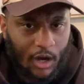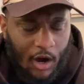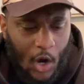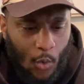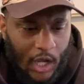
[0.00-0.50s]

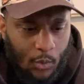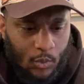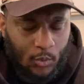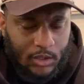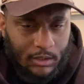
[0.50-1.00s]
all white,
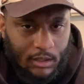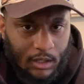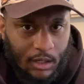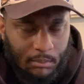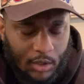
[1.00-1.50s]
with
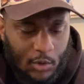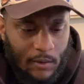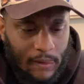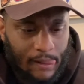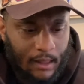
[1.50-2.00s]
the
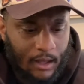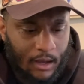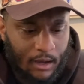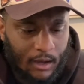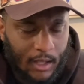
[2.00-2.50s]
blue,
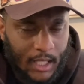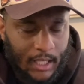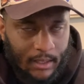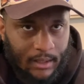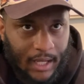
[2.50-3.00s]

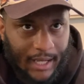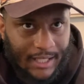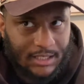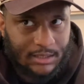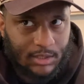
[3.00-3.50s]
I
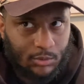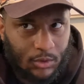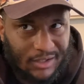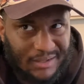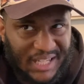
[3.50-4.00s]
guess that was
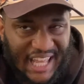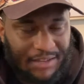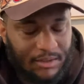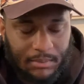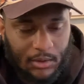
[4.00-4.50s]
what,
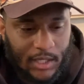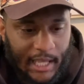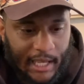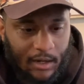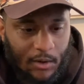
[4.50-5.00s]
navy blue he
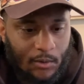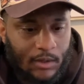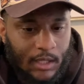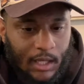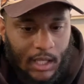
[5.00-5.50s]
had on,
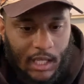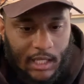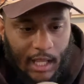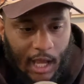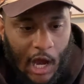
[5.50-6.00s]
and
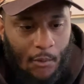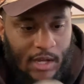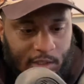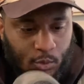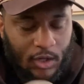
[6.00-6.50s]
like I
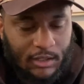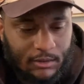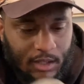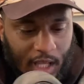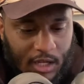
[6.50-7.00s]
always
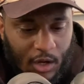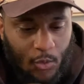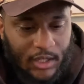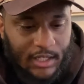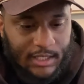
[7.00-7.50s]
wanted, like, you know,
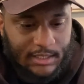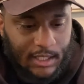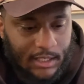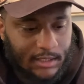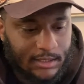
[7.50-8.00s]
one of these
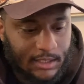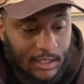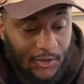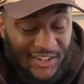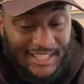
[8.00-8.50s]
sneakers.
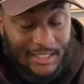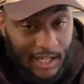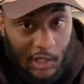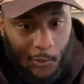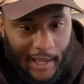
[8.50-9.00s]
This
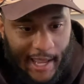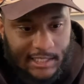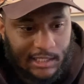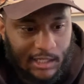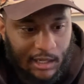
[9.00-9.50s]
color was
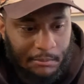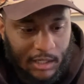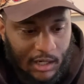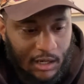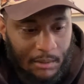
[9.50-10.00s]
actually,
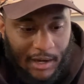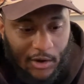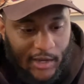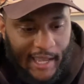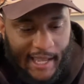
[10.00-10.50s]
my
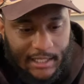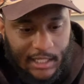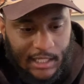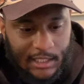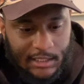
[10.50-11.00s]
uncle had
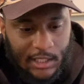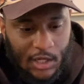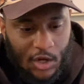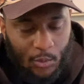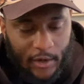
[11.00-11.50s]
these
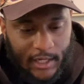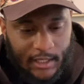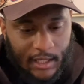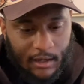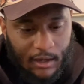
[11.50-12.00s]
working
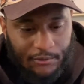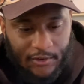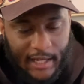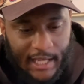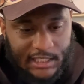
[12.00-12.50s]
at
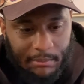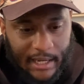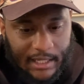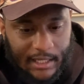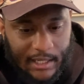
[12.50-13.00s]
Foot Action back
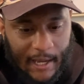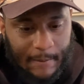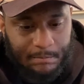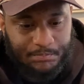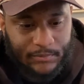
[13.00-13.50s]
in the
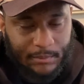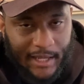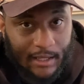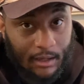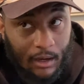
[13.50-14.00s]
Gap,
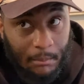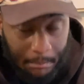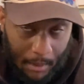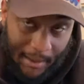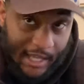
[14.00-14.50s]
back
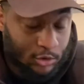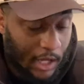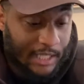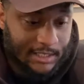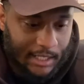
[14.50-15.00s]
in
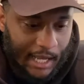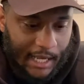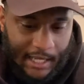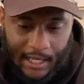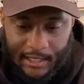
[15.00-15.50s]
2009,
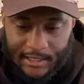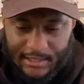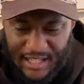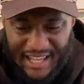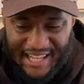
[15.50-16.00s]

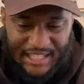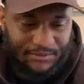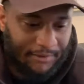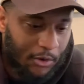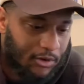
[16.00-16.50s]
and this
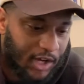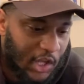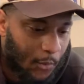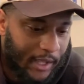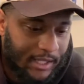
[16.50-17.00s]
vault
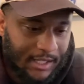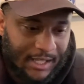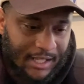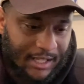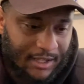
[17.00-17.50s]
colorway,
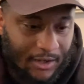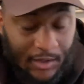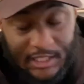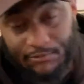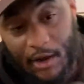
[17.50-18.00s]
on
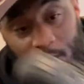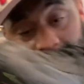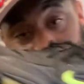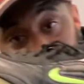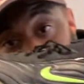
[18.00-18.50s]
this vault, you